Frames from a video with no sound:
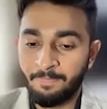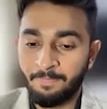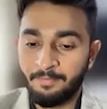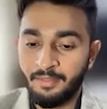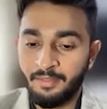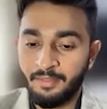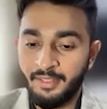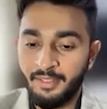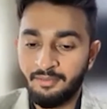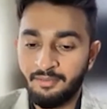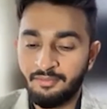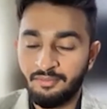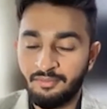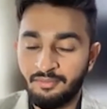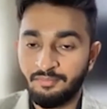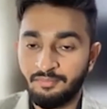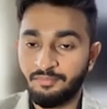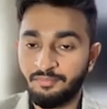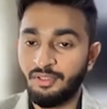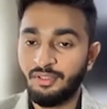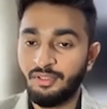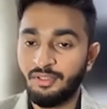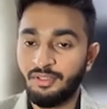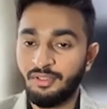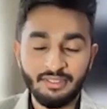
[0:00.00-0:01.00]
and
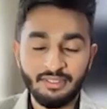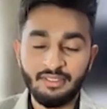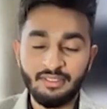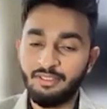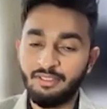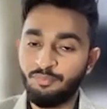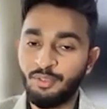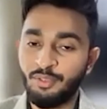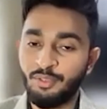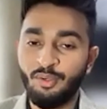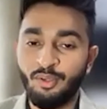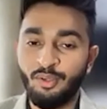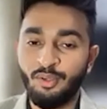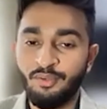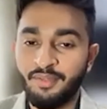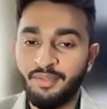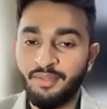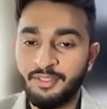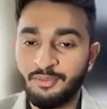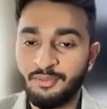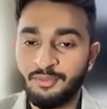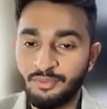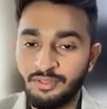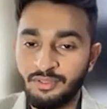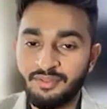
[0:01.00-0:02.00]
certainly we all know that
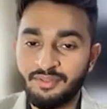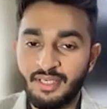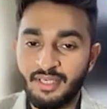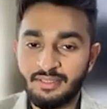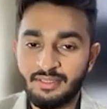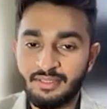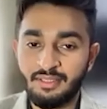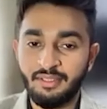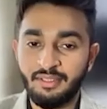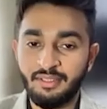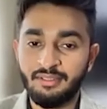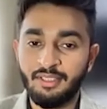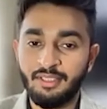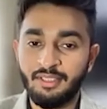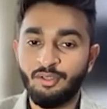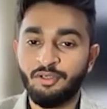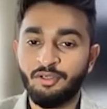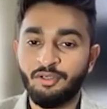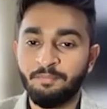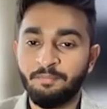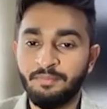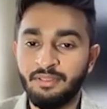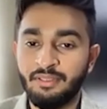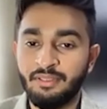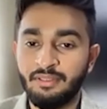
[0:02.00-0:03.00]
Google Translate
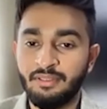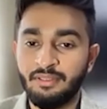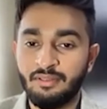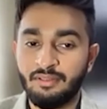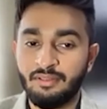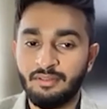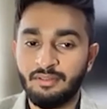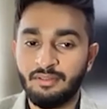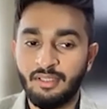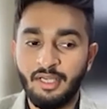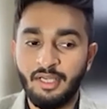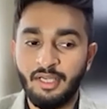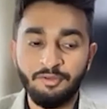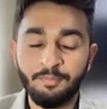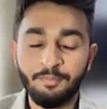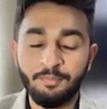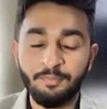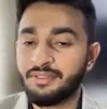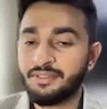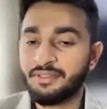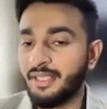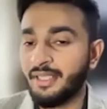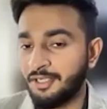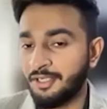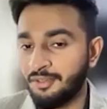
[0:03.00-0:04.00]
cannot be
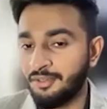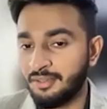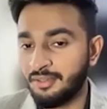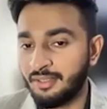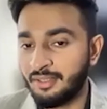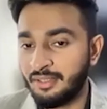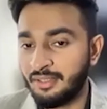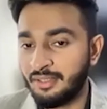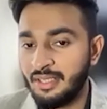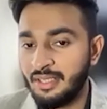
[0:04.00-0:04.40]
100% accurate,